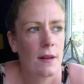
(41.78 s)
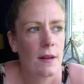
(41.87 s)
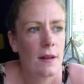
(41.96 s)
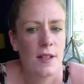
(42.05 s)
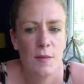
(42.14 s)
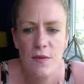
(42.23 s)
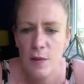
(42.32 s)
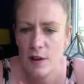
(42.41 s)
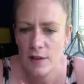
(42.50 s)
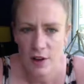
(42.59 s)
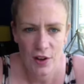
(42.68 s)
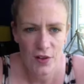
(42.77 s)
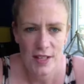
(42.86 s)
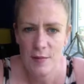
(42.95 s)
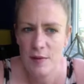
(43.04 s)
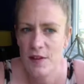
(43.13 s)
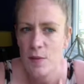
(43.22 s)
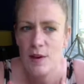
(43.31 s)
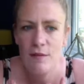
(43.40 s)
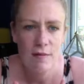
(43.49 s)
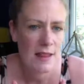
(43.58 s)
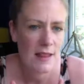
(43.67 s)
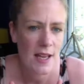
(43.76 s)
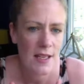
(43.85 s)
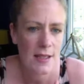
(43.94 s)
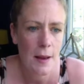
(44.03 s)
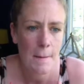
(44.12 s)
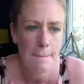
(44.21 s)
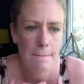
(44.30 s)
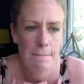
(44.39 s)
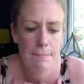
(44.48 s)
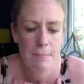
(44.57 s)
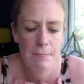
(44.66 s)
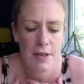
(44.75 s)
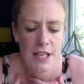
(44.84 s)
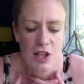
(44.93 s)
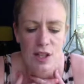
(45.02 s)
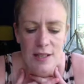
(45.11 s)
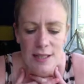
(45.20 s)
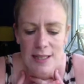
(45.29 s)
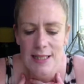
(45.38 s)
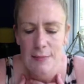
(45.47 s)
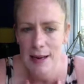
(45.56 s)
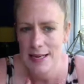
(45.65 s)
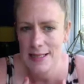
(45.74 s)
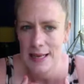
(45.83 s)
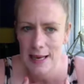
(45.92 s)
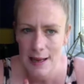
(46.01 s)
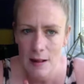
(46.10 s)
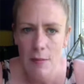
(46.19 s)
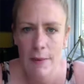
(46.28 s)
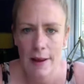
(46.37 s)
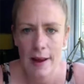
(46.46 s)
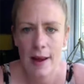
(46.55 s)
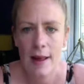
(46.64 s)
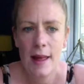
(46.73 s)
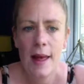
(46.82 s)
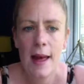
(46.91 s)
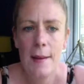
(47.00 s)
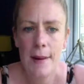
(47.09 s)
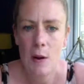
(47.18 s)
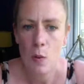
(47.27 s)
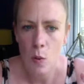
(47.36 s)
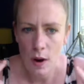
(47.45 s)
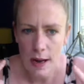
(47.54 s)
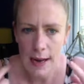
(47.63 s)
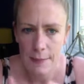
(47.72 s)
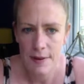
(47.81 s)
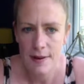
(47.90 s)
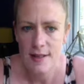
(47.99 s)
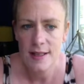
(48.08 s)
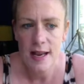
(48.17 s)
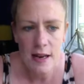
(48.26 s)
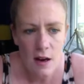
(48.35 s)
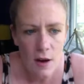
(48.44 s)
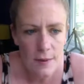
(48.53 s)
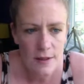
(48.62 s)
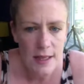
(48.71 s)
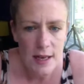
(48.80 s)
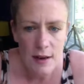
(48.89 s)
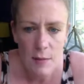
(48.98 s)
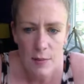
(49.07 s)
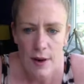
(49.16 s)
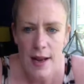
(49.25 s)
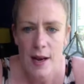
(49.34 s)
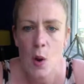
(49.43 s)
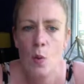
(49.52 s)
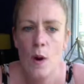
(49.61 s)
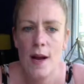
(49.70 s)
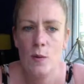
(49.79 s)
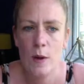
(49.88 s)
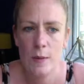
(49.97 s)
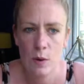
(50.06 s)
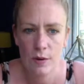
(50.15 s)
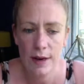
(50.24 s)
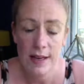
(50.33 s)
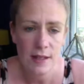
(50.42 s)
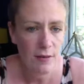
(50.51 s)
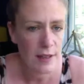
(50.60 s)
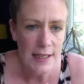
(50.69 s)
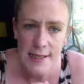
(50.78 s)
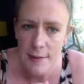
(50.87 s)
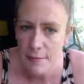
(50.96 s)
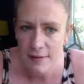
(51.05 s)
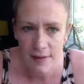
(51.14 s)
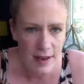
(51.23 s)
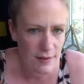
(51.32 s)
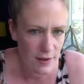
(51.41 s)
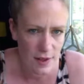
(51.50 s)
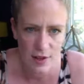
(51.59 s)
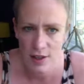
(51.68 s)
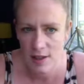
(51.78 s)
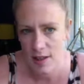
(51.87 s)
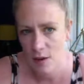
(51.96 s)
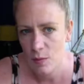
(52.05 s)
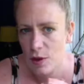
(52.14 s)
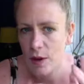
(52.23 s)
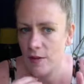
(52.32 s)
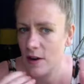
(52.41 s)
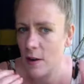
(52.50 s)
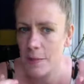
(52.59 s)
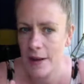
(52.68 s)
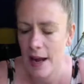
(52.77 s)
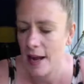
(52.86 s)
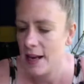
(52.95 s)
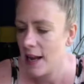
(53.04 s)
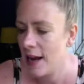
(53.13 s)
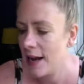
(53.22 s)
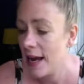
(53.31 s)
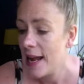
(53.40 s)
and some of you will have heard this, some of you will have read this, but it just explains a little bit about what happens in our body and our brain when we worry. It's a really simplified version. I don't want to overcomplicate it. Like,